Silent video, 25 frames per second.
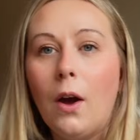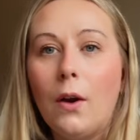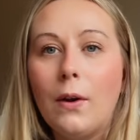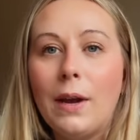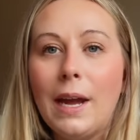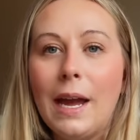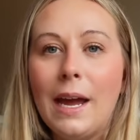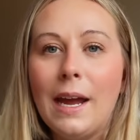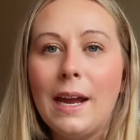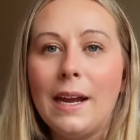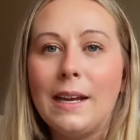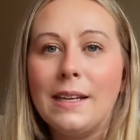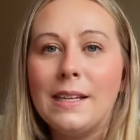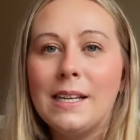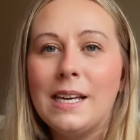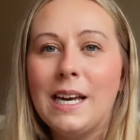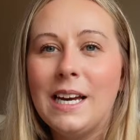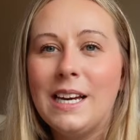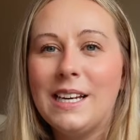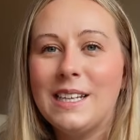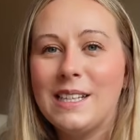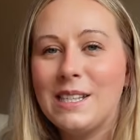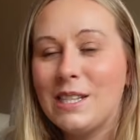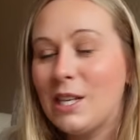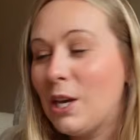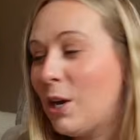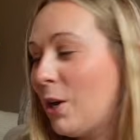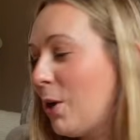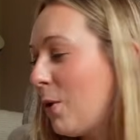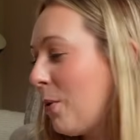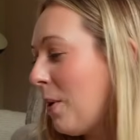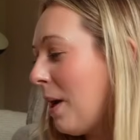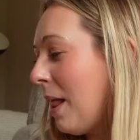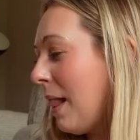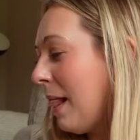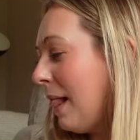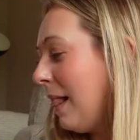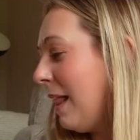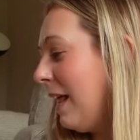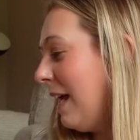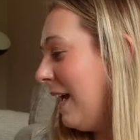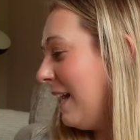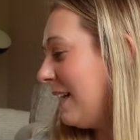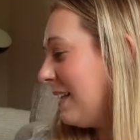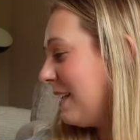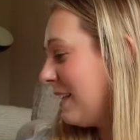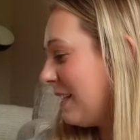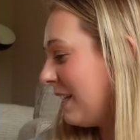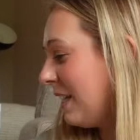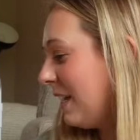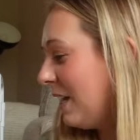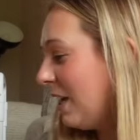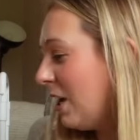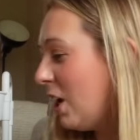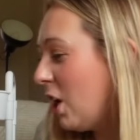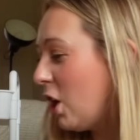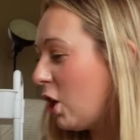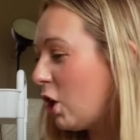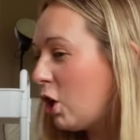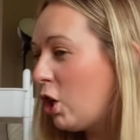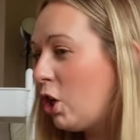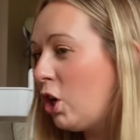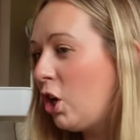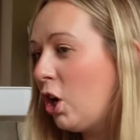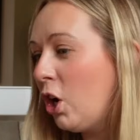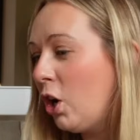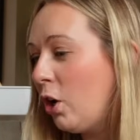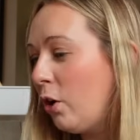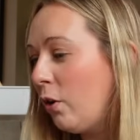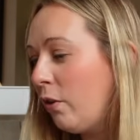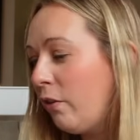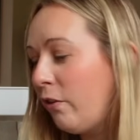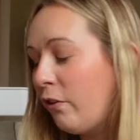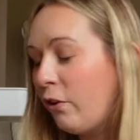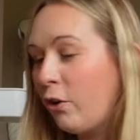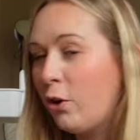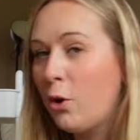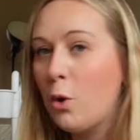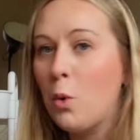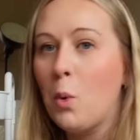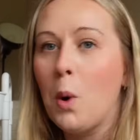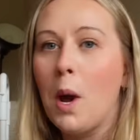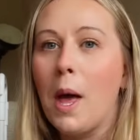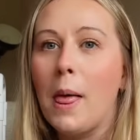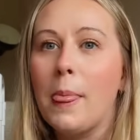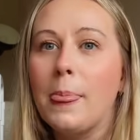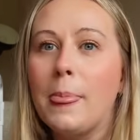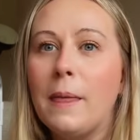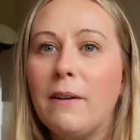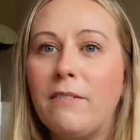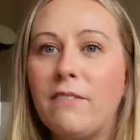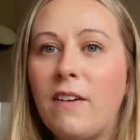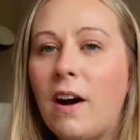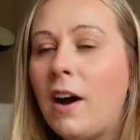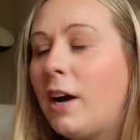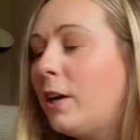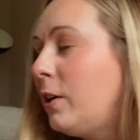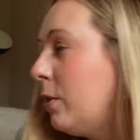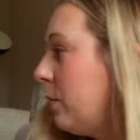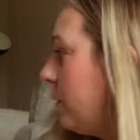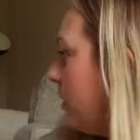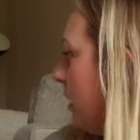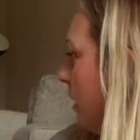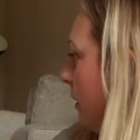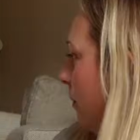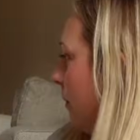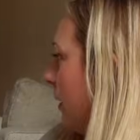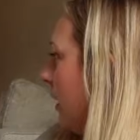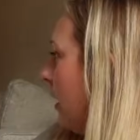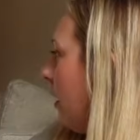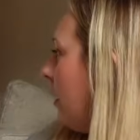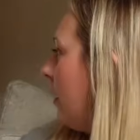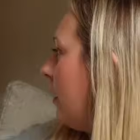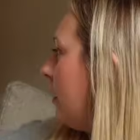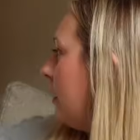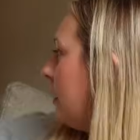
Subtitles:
Okay, so let's go through the final TBR.